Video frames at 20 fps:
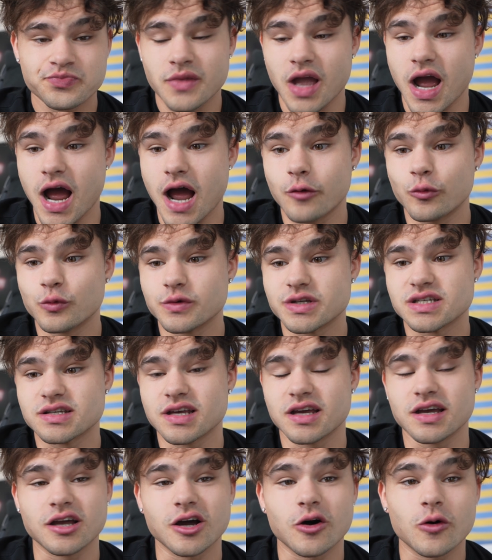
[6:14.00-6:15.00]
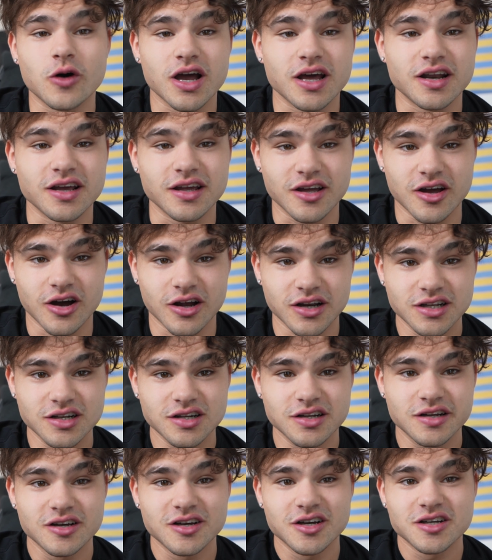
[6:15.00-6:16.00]
I would say go ahead and gun
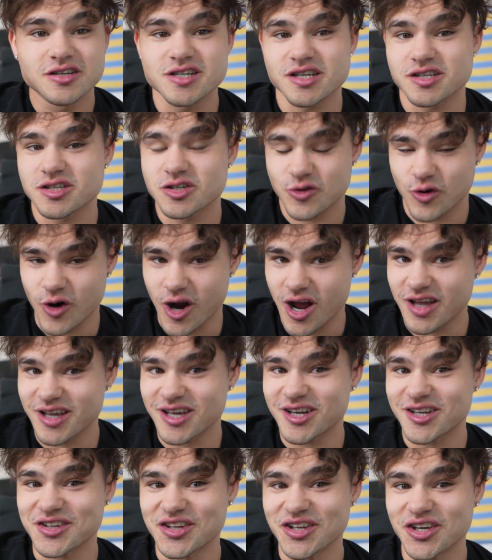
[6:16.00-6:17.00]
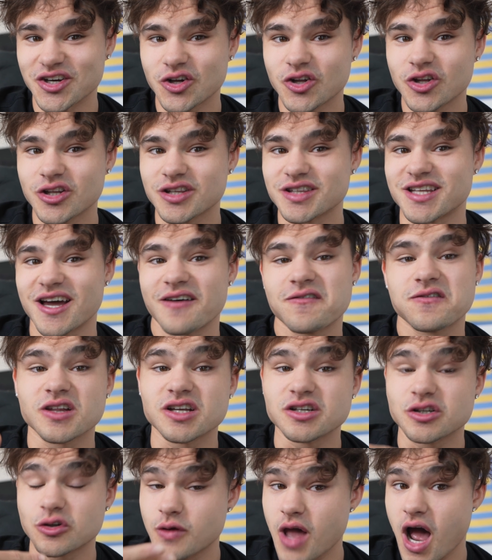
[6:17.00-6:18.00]
it. Just try and get a deal.
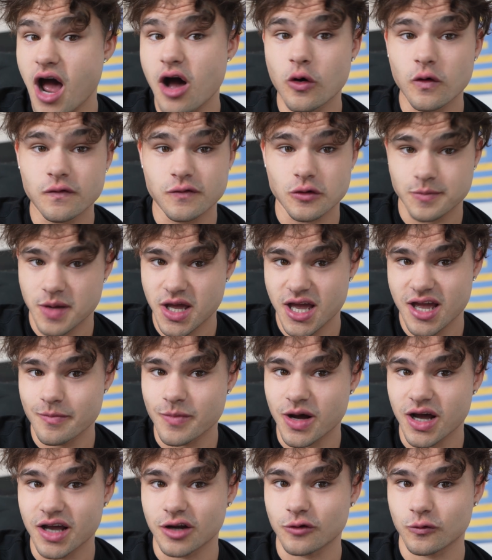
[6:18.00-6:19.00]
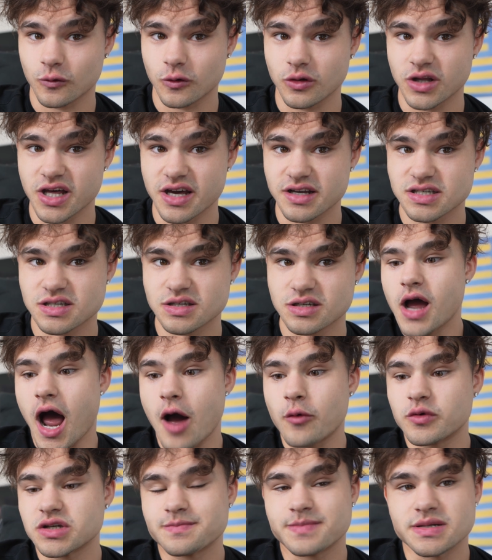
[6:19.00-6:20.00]
Definitely do not overpay buying a Rolex. I
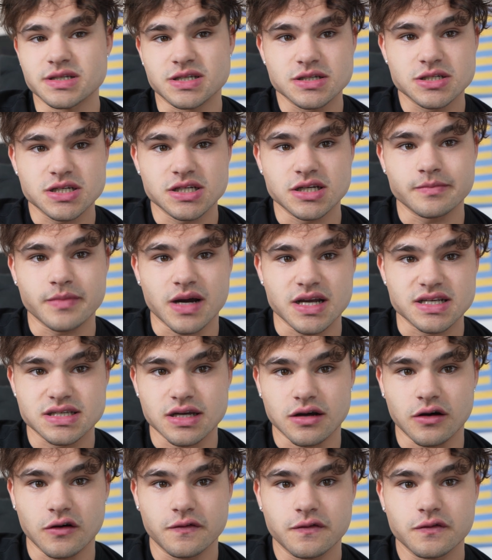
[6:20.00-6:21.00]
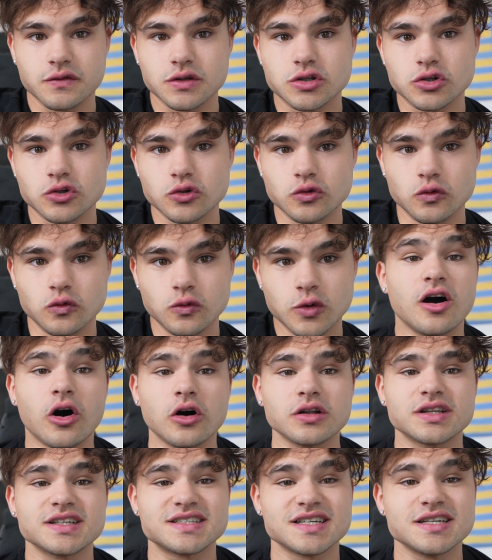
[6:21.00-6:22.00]
was positioning myself to
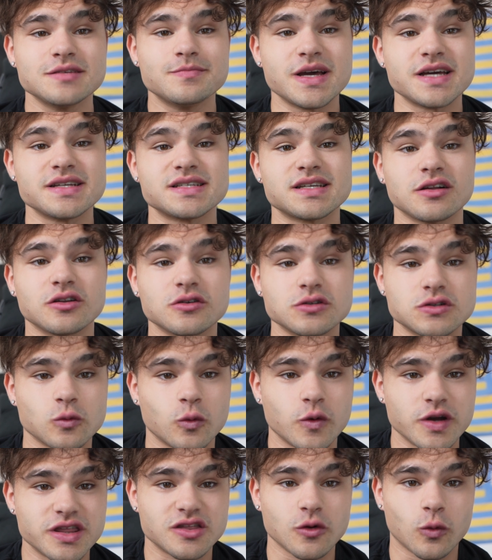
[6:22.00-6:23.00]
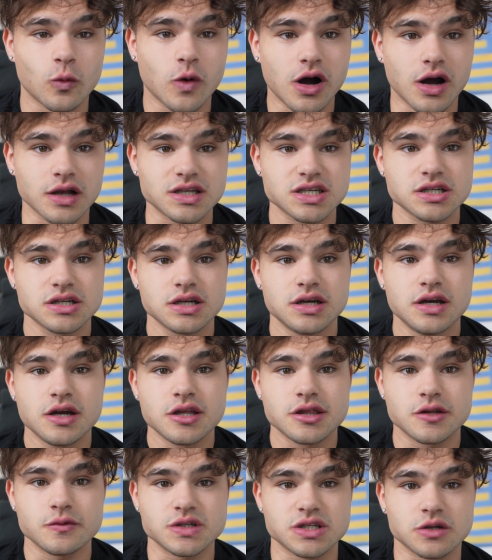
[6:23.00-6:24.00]
all these eBay sellers with the watch.
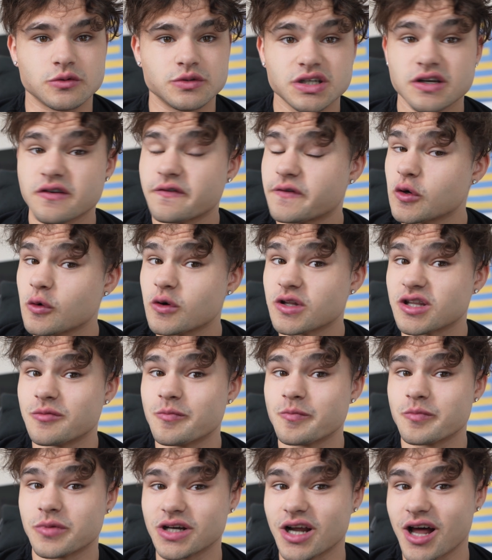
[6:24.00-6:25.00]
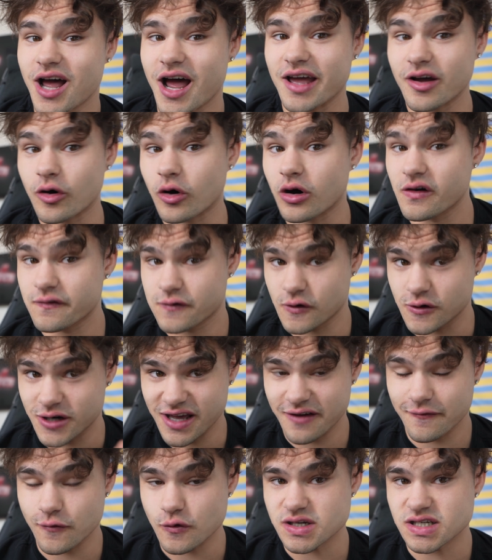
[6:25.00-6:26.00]
There was only a few of them, but I offered
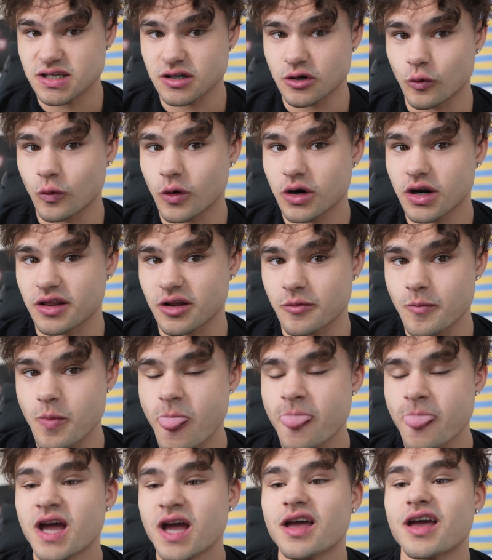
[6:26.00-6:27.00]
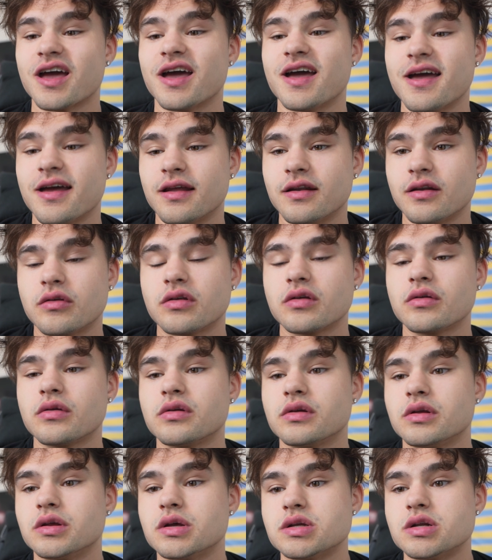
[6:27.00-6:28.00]
every single one of them. And
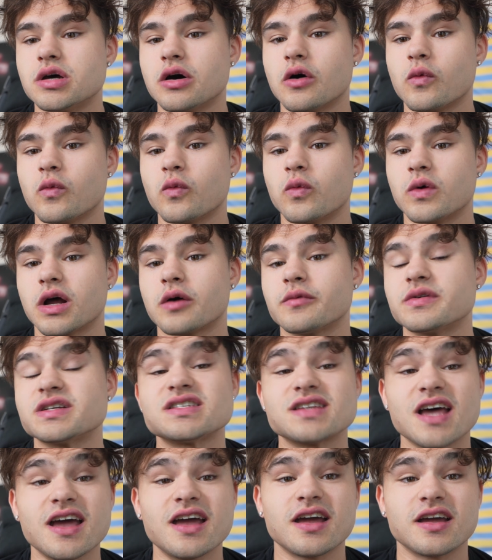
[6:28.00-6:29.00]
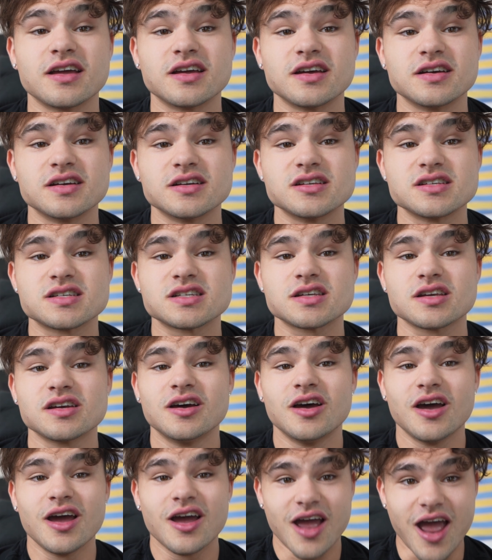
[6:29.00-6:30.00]
you know, what I was saying is,
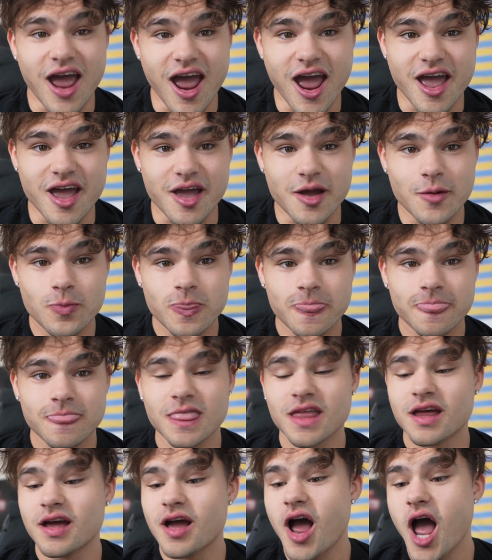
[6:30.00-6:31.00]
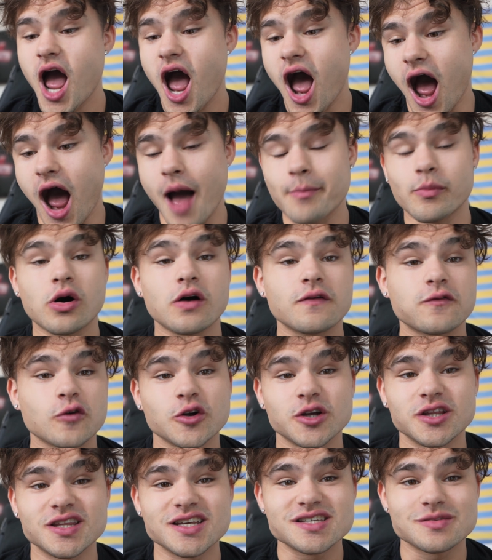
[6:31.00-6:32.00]
hey, I'm
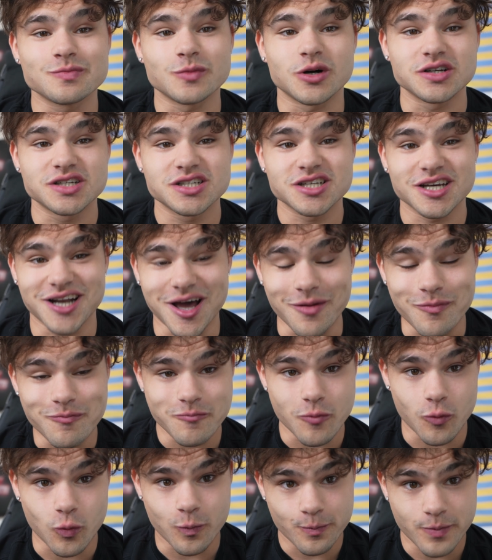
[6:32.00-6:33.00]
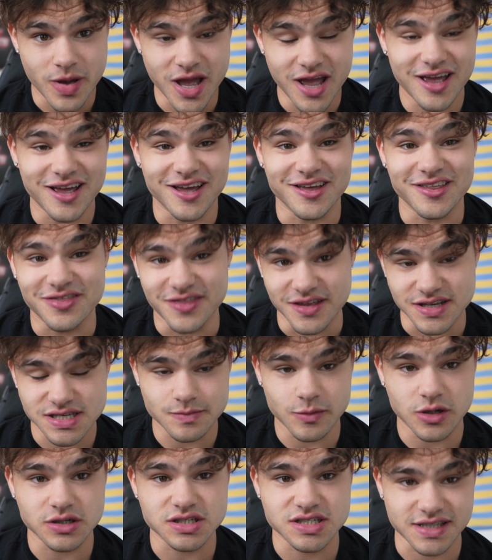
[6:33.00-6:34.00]
offering this much and I'm paying this
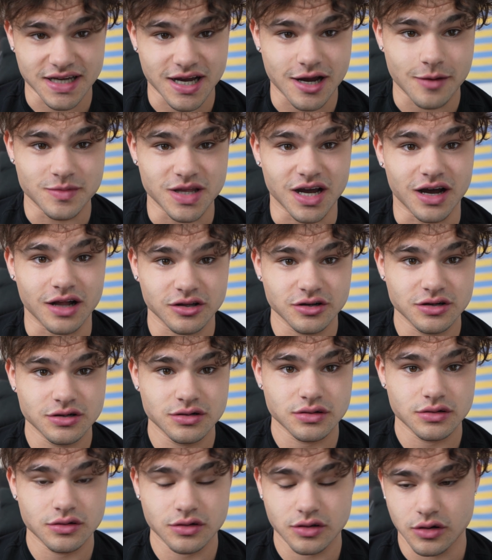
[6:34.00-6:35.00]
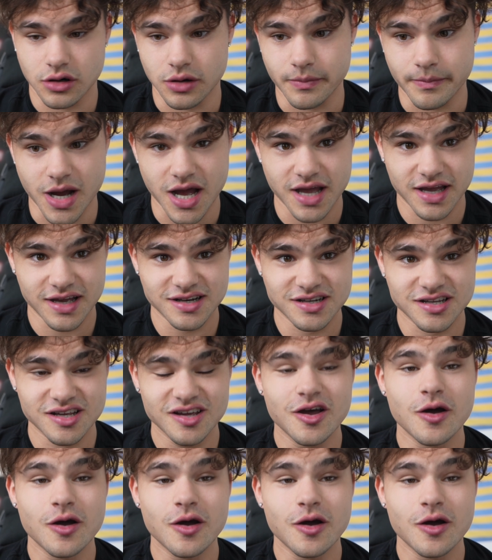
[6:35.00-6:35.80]
much top dollar on my end,